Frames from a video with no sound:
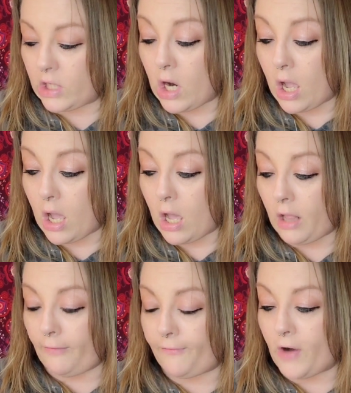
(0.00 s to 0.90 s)
They're
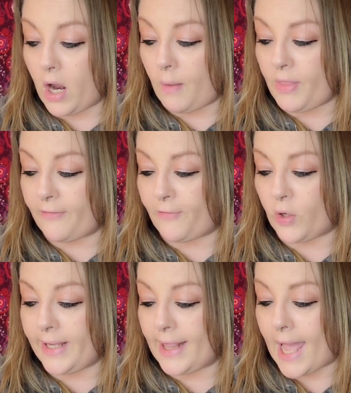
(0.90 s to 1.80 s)
all from the
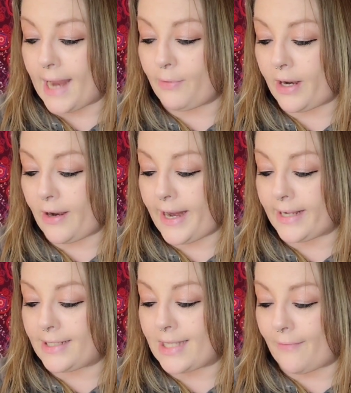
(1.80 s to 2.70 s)
free library
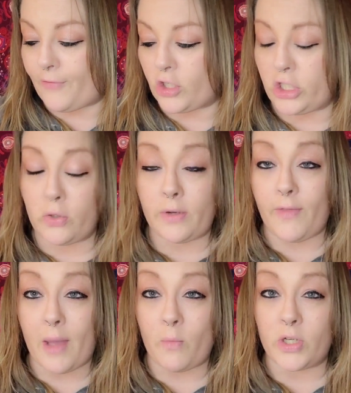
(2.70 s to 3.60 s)
except for two
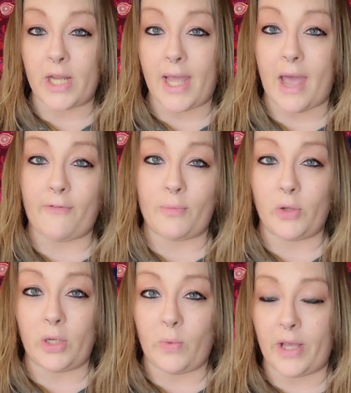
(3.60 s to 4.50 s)
of them, which I got
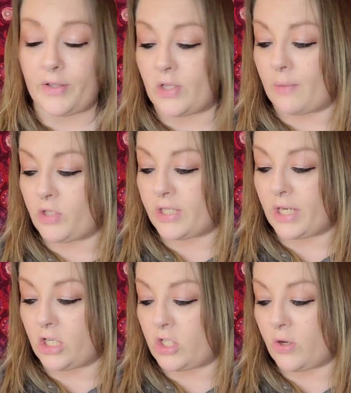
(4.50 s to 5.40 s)
from Goodwill. So I'm just
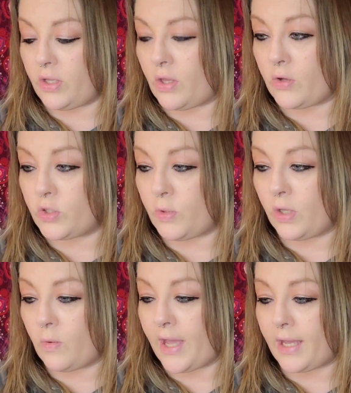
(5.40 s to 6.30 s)
going to show you those
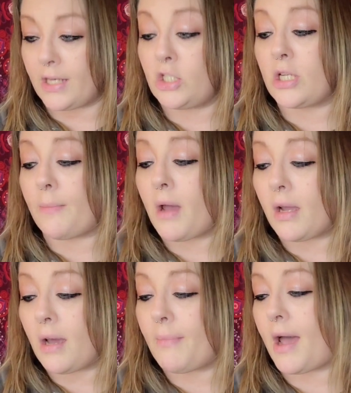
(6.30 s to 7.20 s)
real quick.
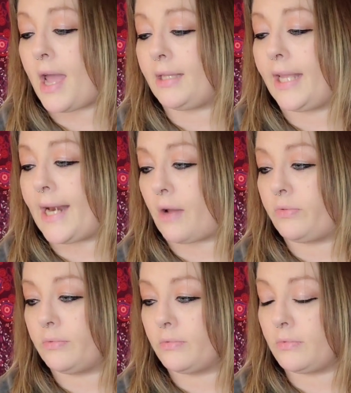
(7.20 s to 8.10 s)
Gemma, come on, lay
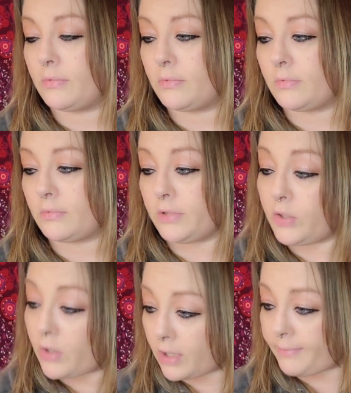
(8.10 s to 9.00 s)
down.
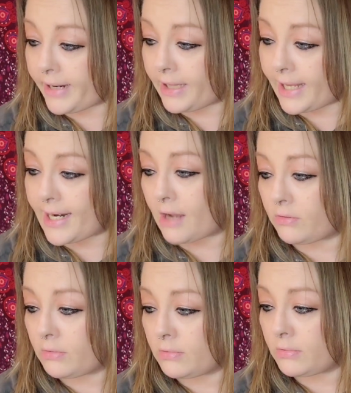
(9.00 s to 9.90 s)
You heard me, lay
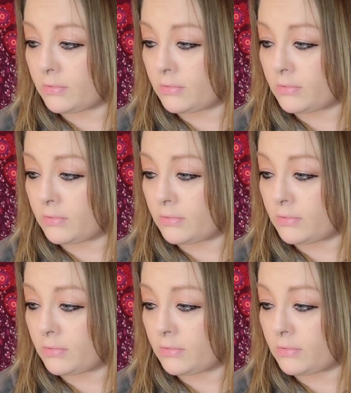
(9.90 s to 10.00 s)
down.